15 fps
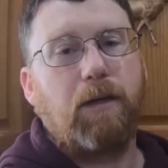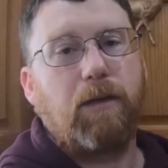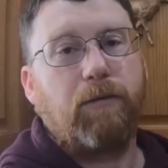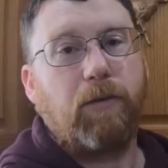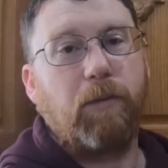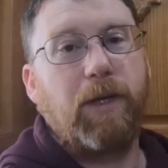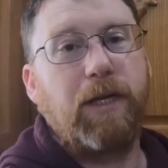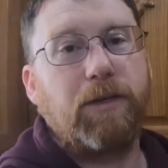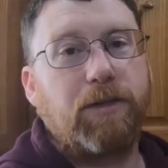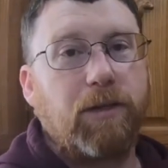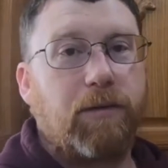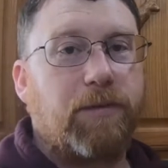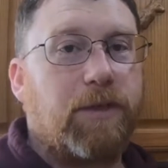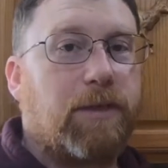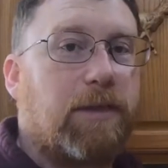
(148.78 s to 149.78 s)
For many
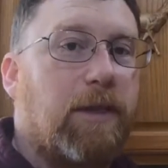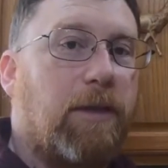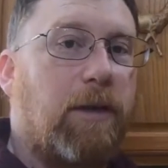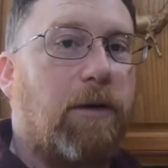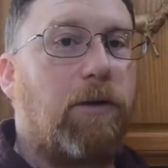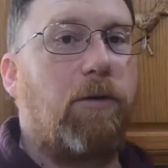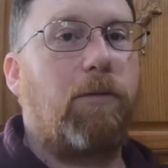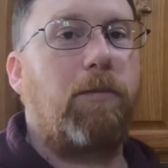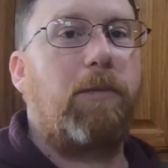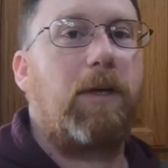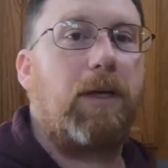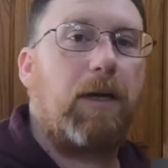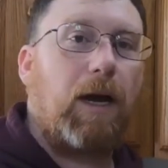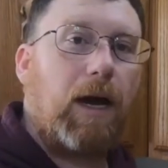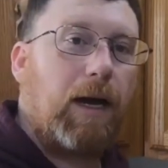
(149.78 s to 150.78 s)
surfaces in the home,
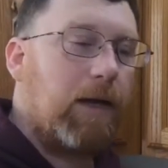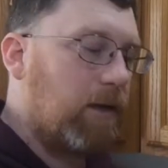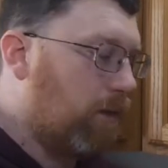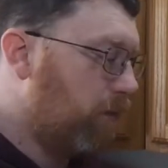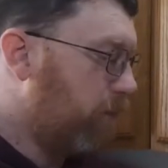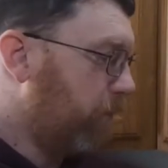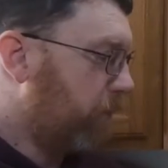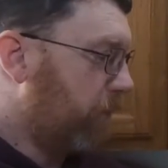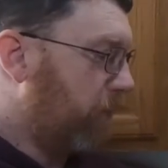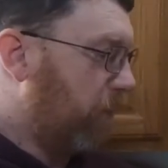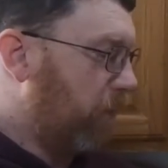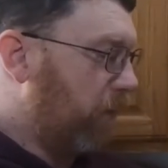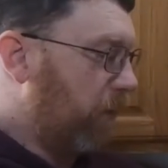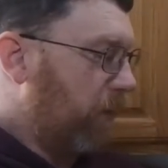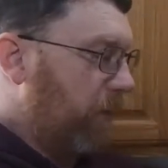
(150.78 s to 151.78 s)
I use
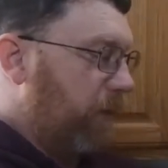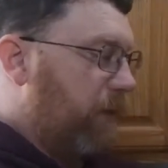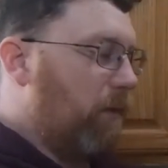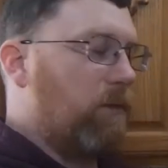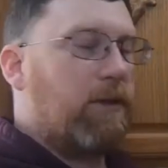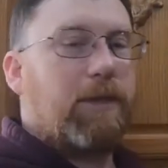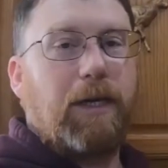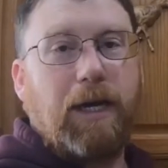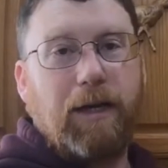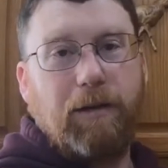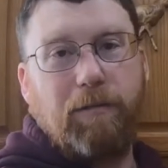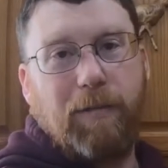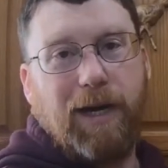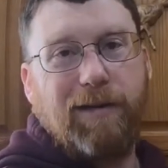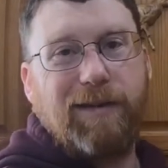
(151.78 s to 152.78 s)
Gorilla
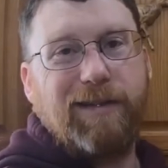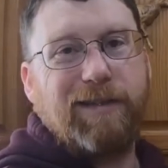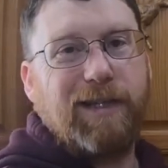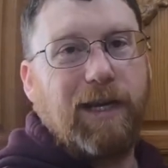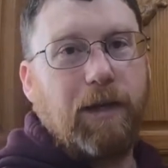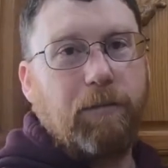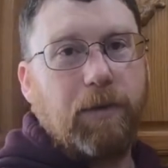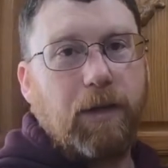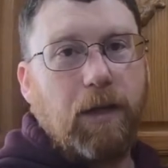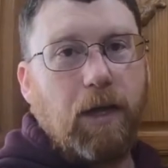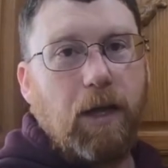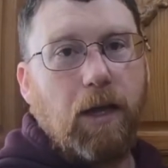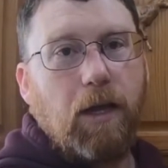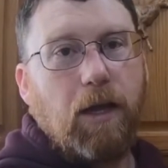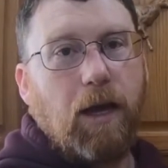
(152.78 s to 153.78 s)
double-sided mounting tape.
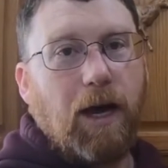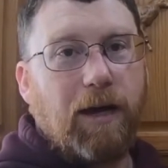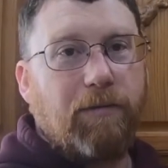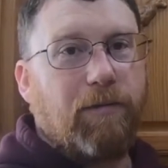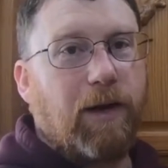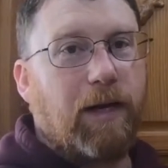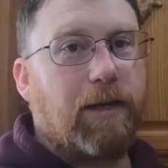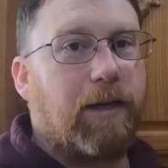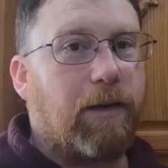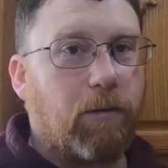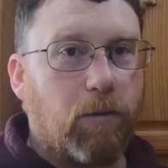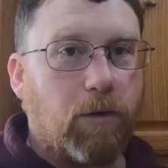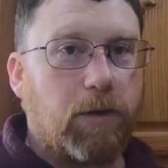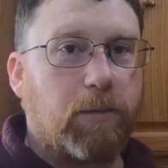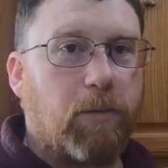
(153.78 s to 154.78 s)
I find that it
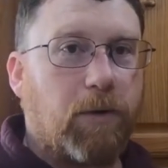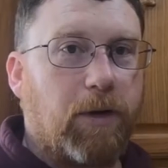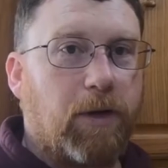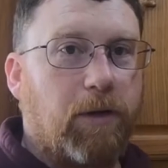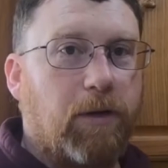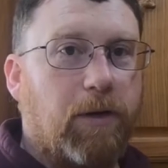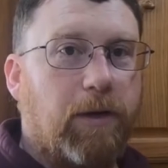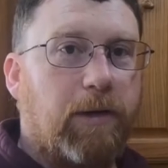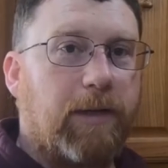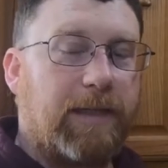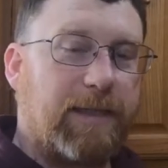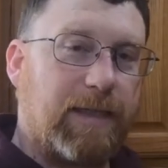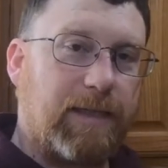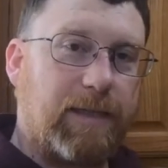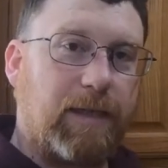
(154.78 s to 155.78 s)
works pretty good.
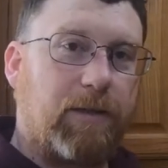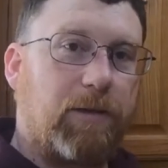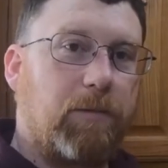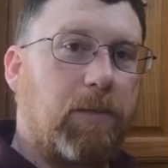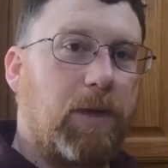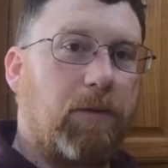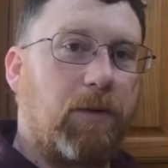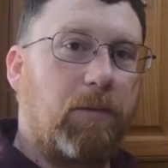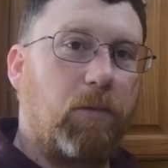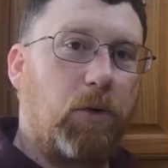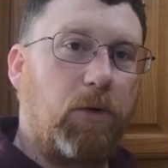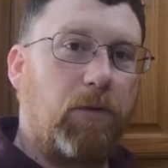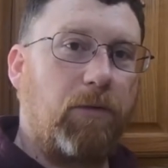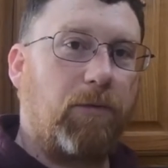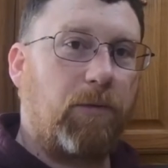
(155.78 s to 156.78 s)
It's easy to be
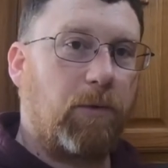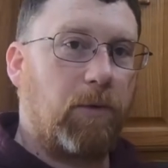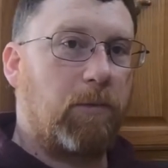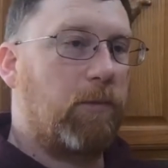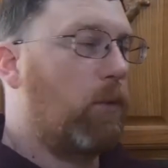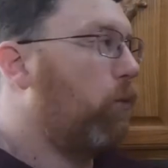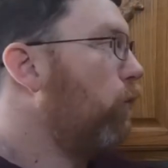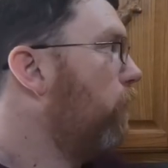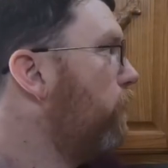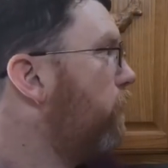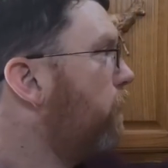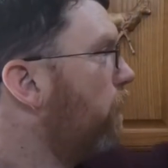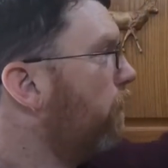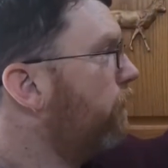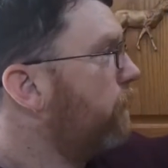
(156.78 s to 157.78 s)
removed from the wood
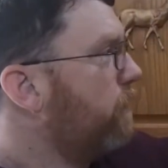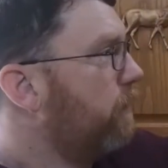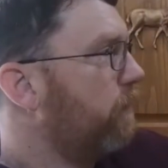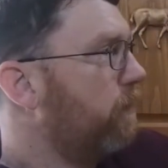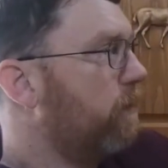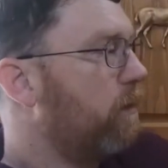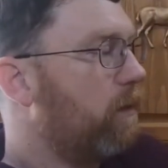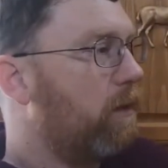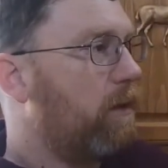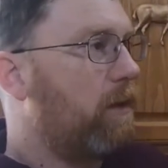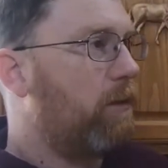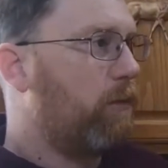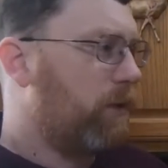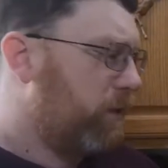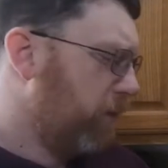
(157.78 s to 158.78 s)
surfaces,
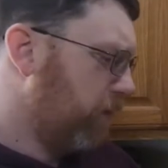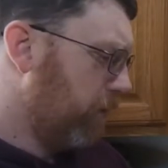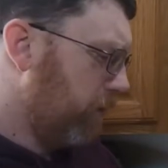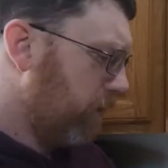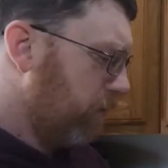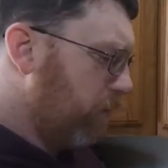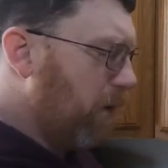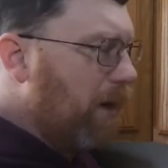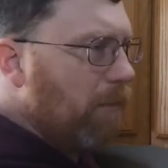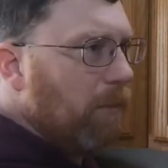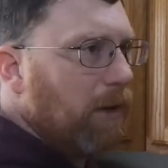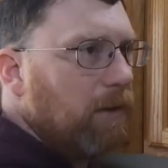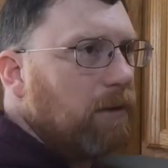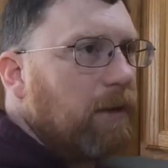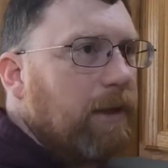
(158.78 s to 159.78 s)
which is
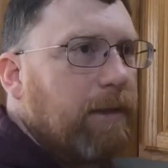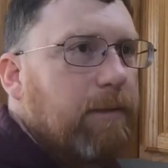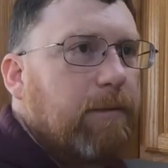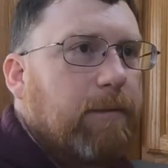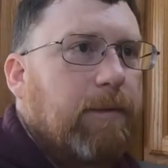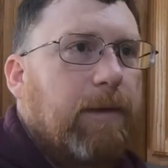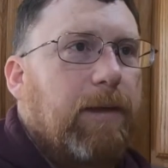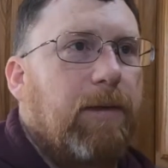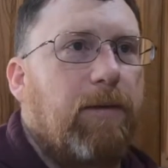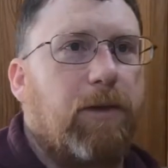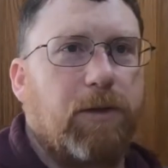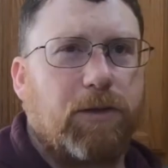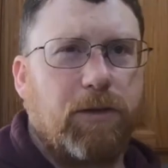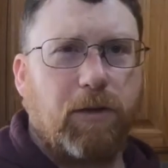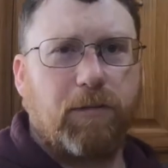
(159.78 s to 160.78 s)
primarily
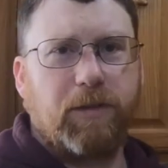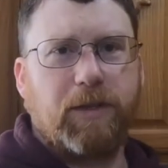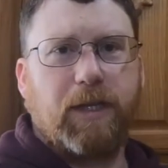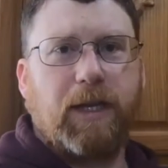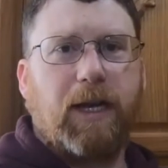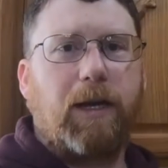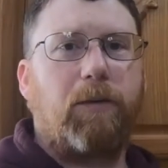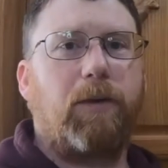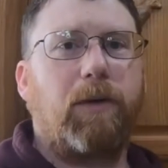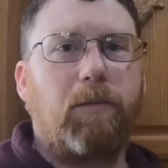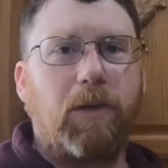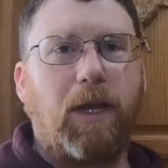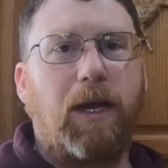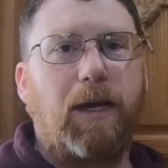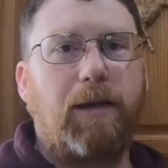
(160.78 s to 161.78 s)
the surface that I would
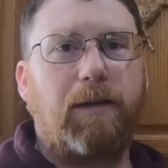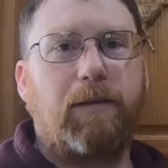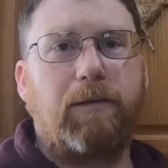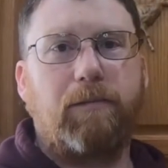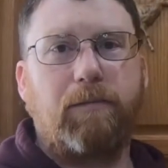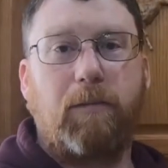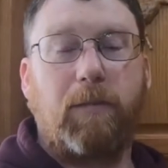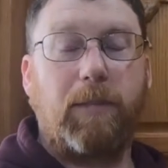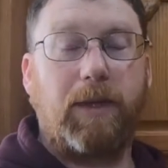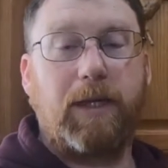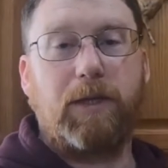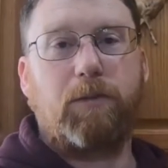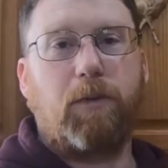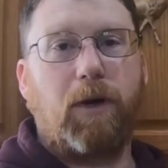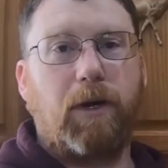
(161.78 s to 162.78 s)
apply
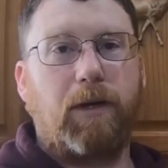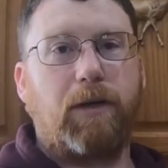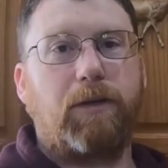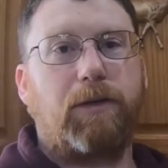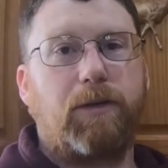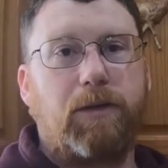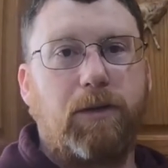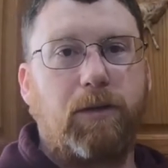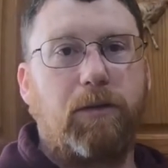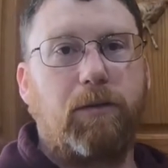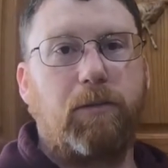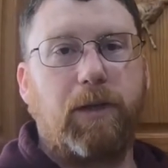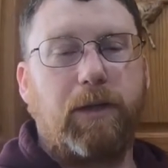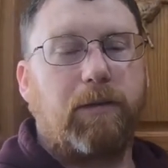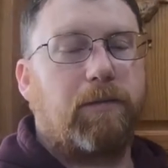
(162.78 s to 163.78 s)
these products
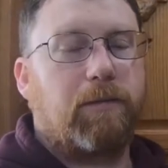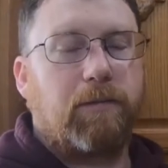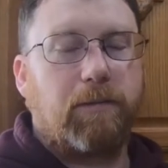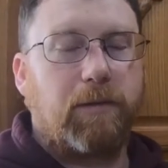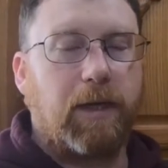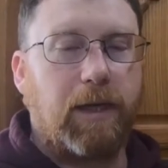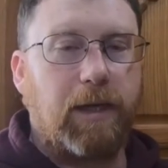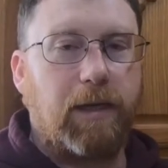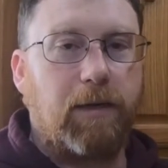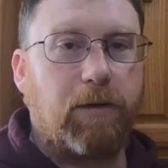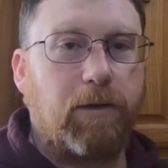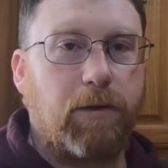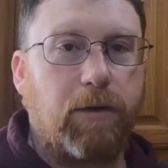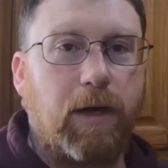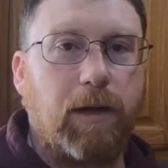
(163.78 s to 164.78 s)
to. But
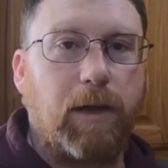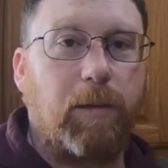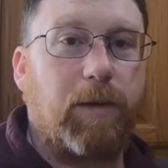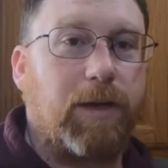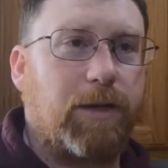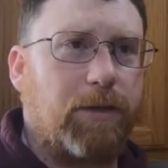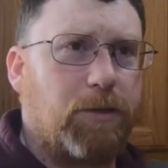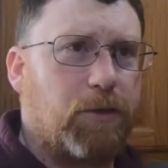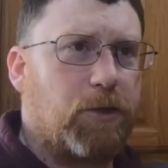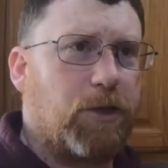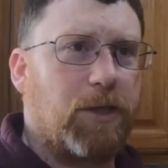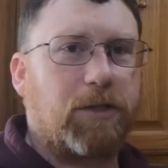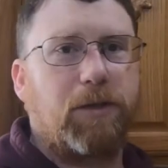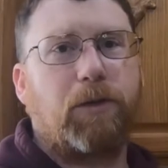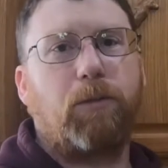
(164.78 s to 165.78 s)
again, you're not limited to
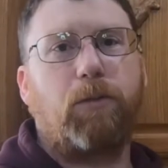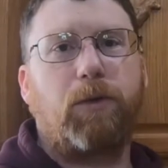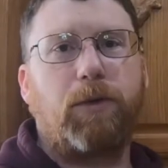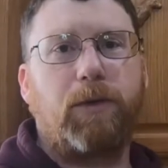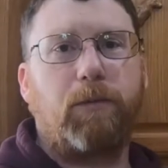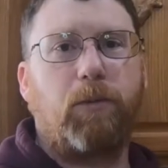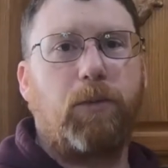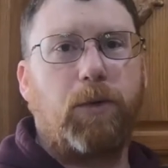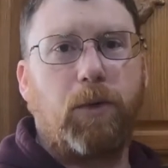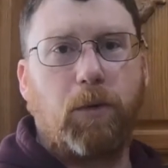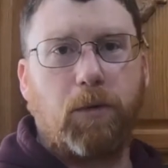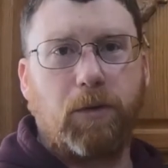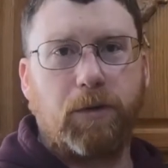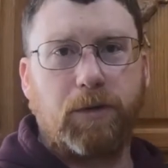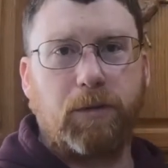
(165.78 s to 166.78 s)
just the wood
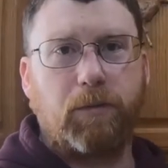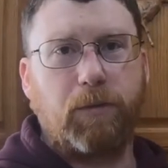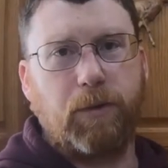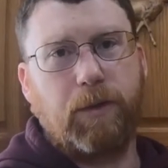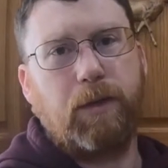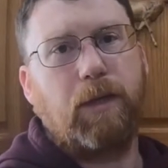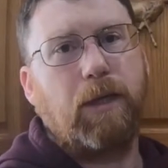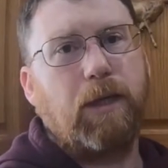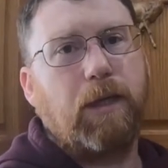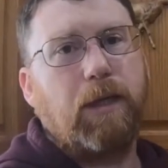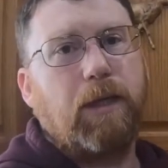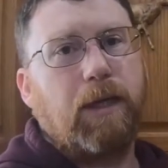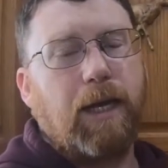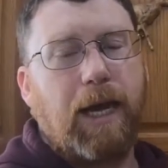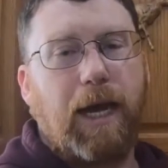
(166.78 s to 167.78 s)
doors and wood
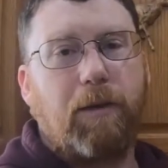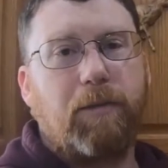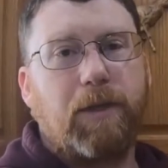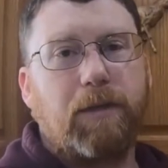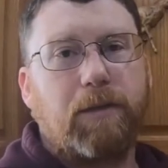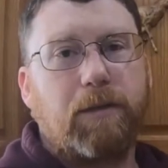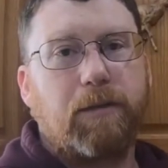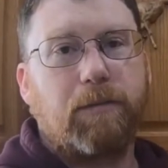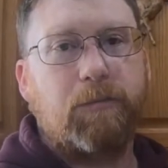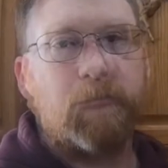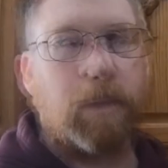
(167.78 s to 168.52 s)
cabinets.